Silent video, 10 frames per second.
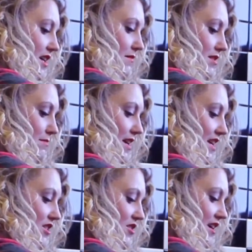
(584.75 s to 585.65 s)
it, I'm just
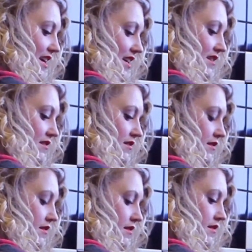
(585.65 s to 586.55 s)
making sure I can
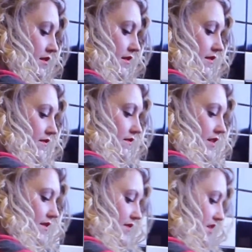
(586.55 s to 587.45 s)

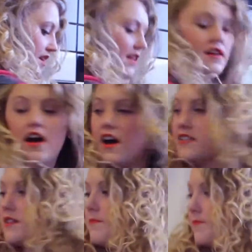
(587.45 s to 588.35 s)
feel the heat.
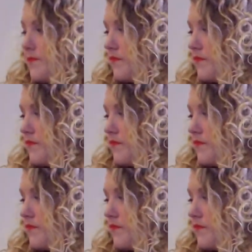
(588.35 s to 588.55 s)
Awesome.